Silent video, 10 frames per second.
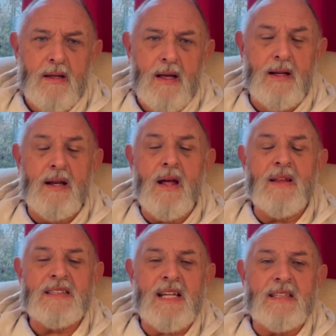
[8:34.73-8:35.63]
And I know
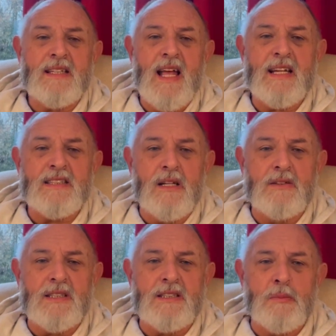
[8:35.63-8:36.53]
they say today's
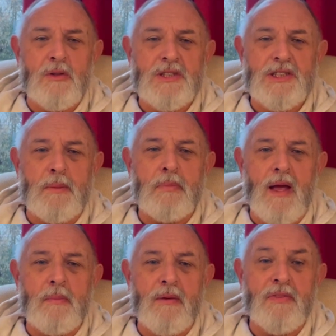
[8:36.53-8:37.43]
news is tomorrow's chip
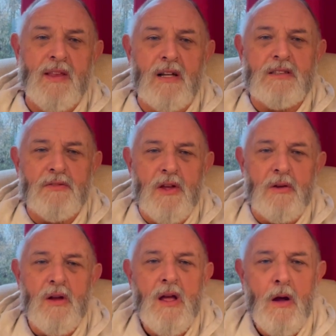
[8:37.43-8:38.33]
paper. For those of
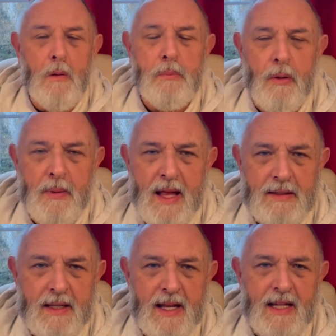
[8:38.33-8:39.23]
you who are probably
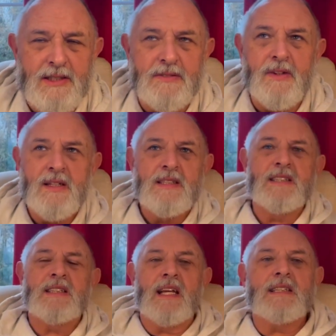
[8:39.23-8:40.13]
under the age of
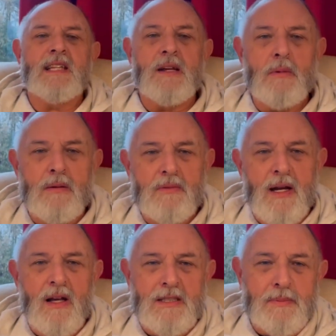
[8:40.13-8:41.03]
60 won't
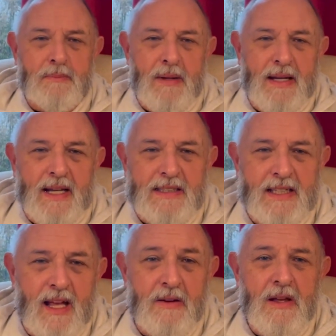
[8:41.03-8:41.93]
realise, but many years
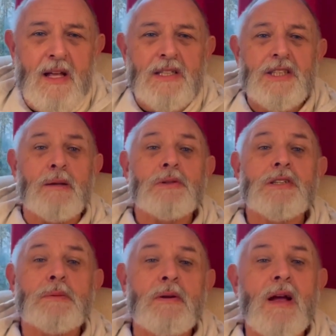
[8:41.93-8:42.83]
ago, chips
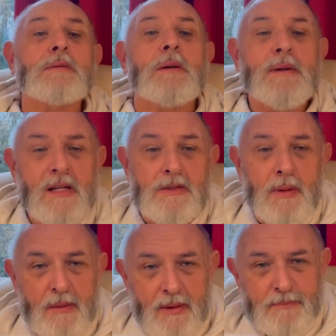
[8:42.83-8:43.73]
used to be wrapped up in
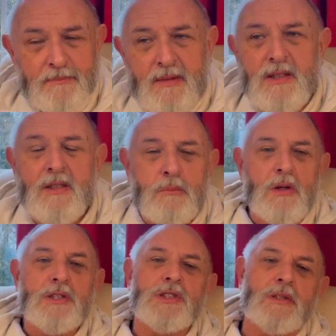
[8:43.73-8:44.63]
newspaper. What
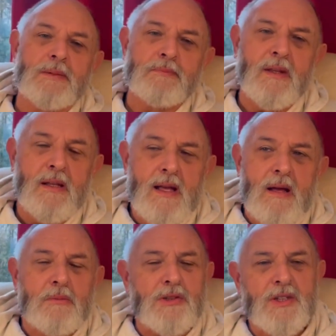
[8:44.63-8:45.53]
a joy. I'm
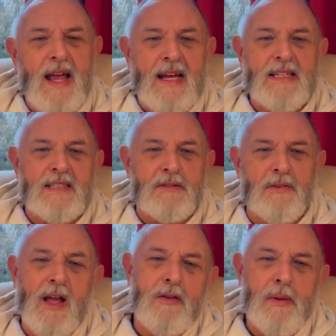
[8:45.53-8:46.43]
not sure it added to the
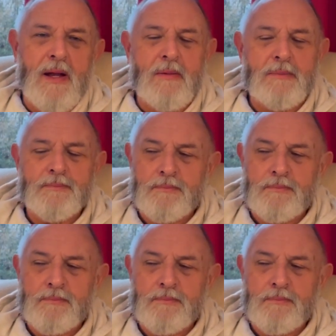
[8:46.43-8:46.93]
flavour, but anyway.